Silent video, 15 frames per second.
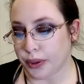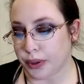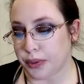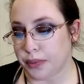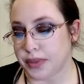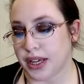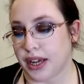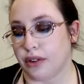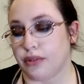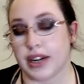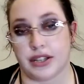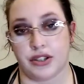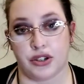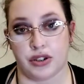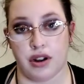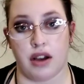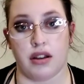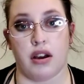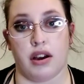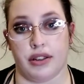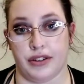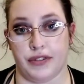rooms and a
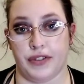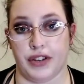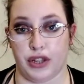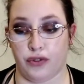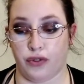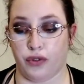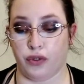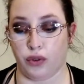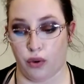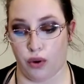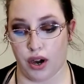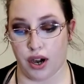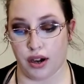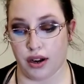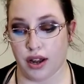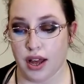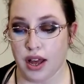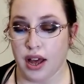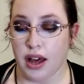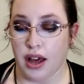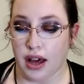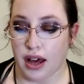restaurant on the fifth floor.
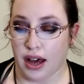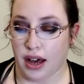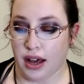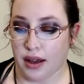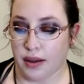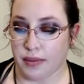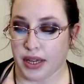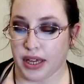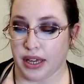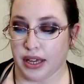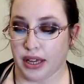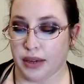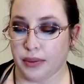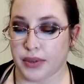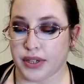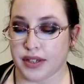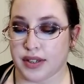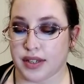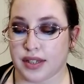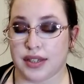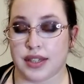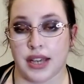Um, it
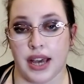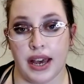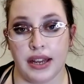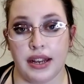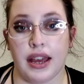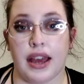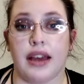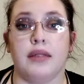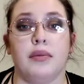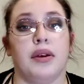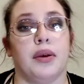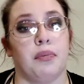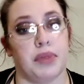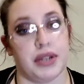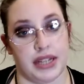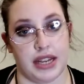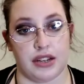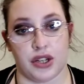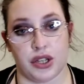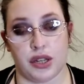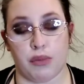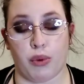was said, and
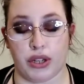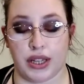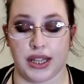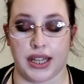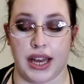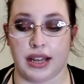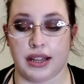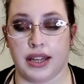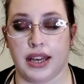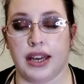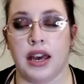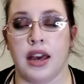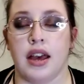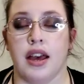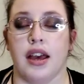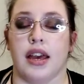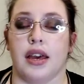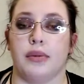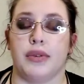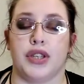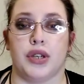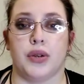potentially more than likely,
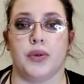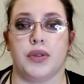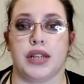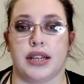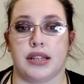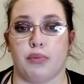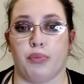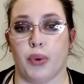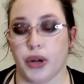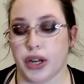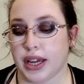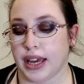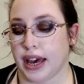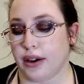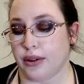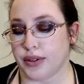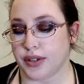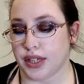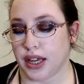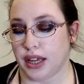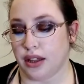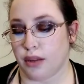it was used as a boarding
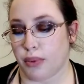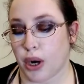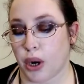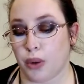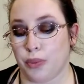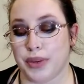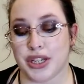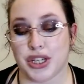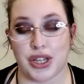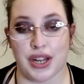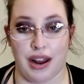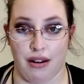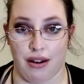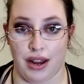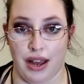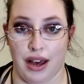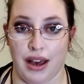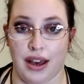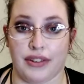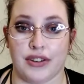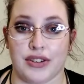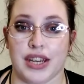house in the Prohibition
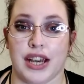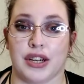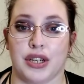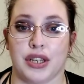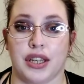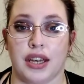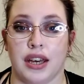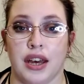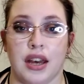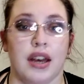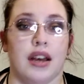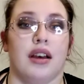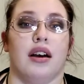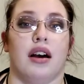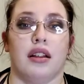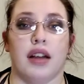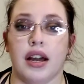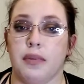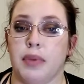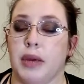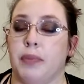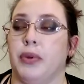area, and there's actually a
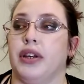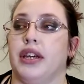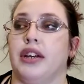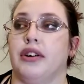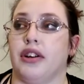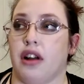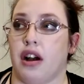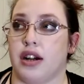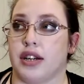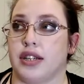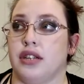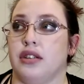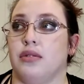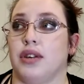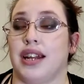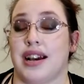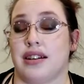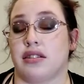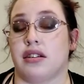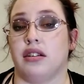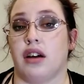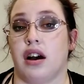lot of people here in Ogden. You can
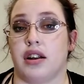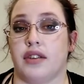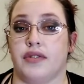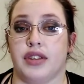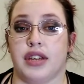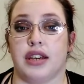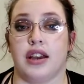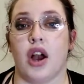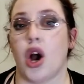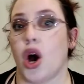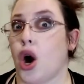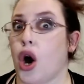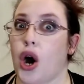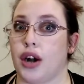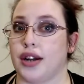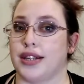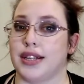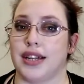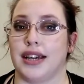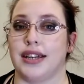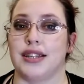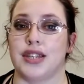ask a lot of the
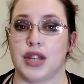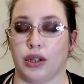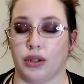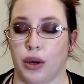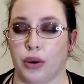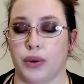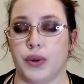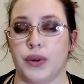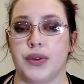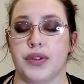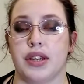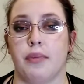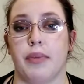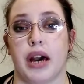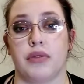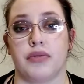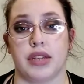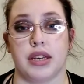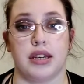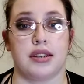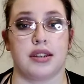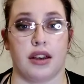Ogdenites, the locals, about
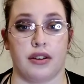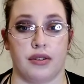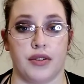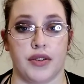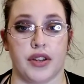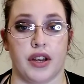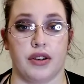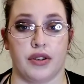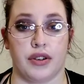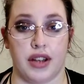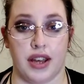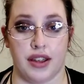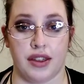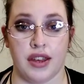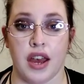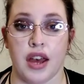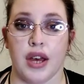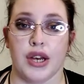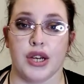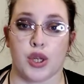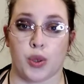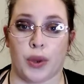the tunnels underneath
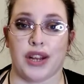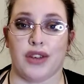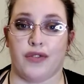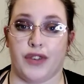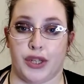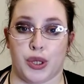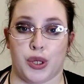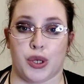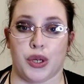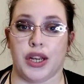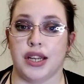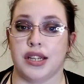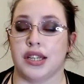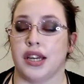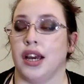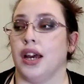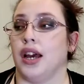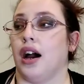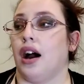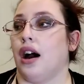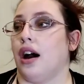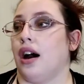25th Street.
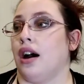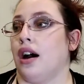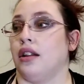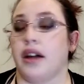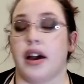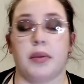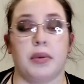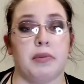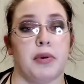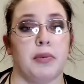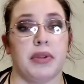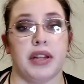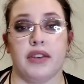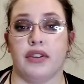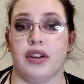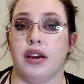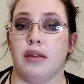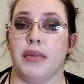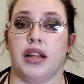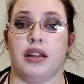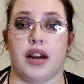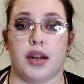Uh, a lot of people believe in
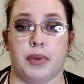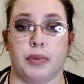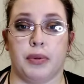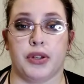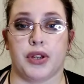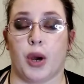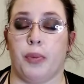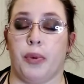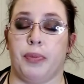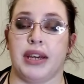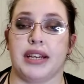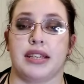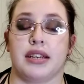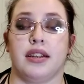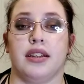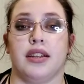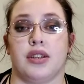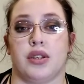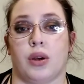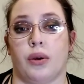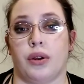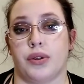them and a lot of people don't, but basically
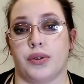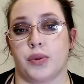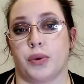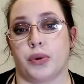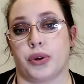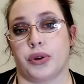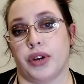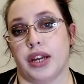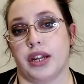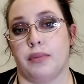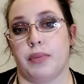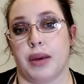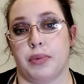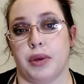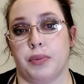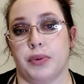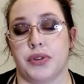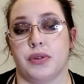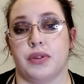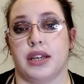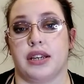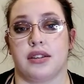these tunnels were created by people
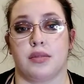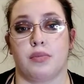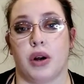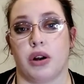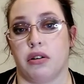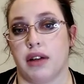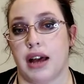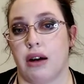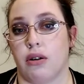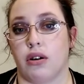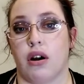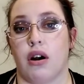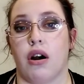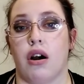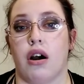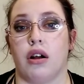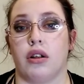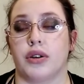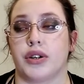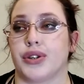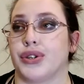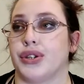so they could smuggle
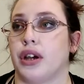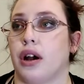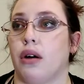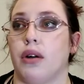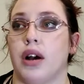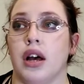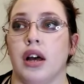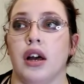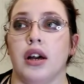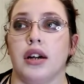alcohol or so